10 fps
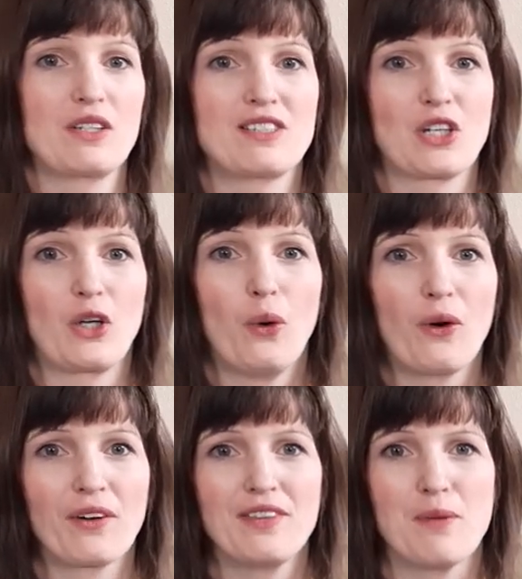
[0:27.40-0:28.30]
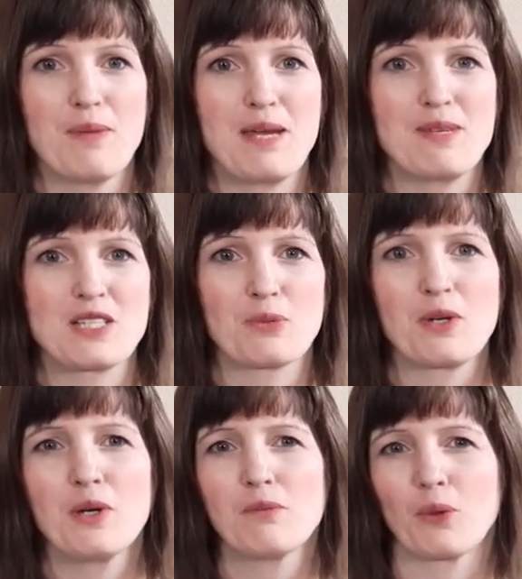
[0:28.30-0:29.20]
decor in the baby's
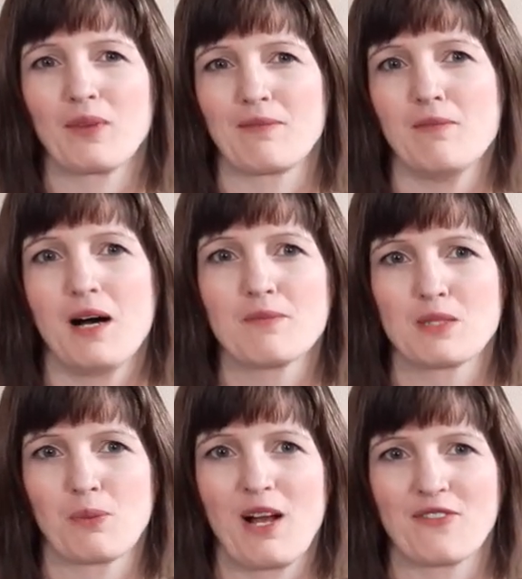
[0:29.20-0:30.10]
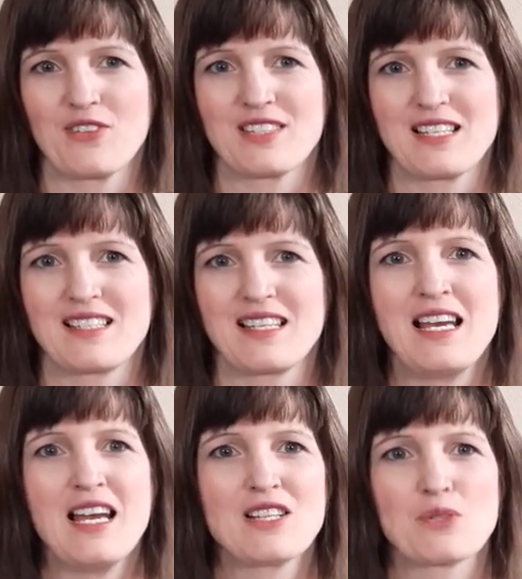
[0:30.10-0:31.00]
room, or with mom's preferences.
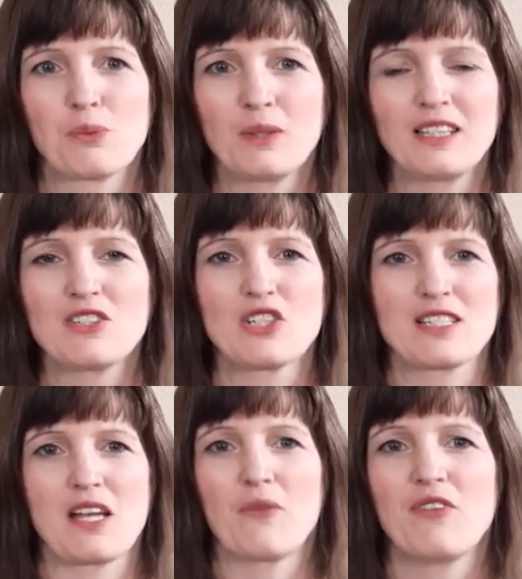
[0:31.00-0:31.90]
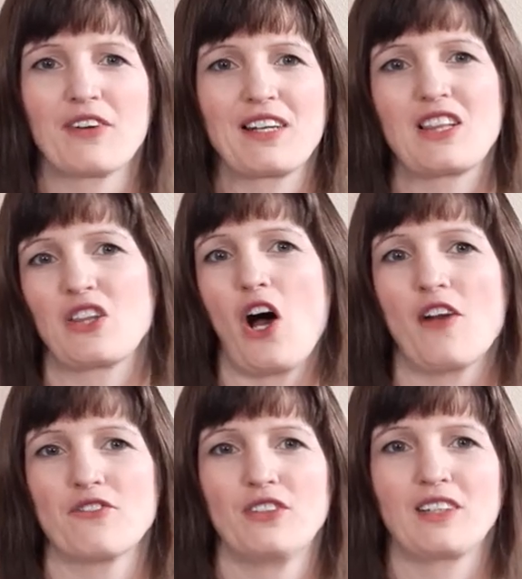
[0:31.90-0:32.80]
It's really just a very
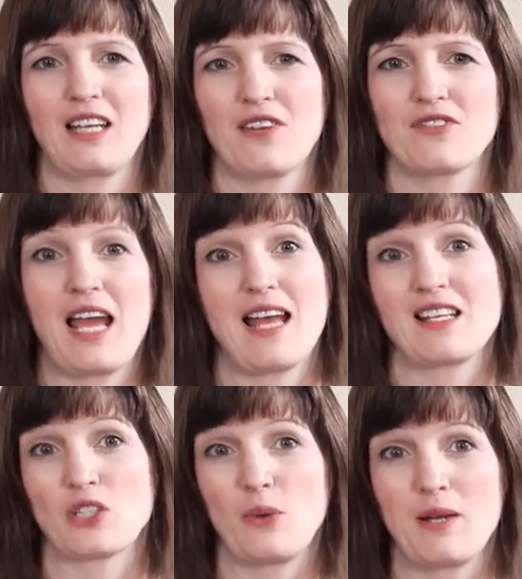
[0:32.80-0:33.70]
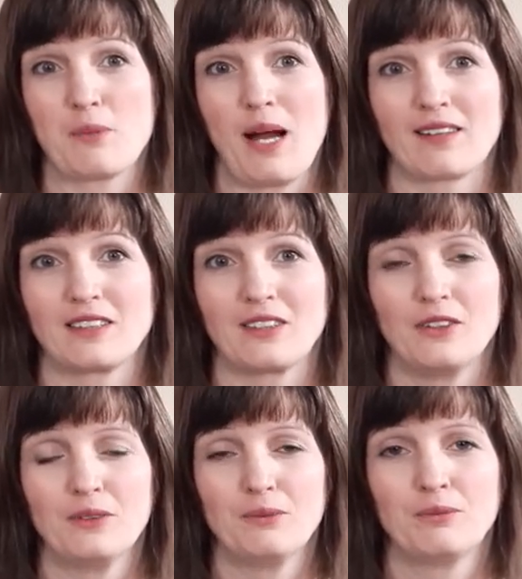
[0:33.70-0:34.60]
thoughtful gift, and it's quite practical.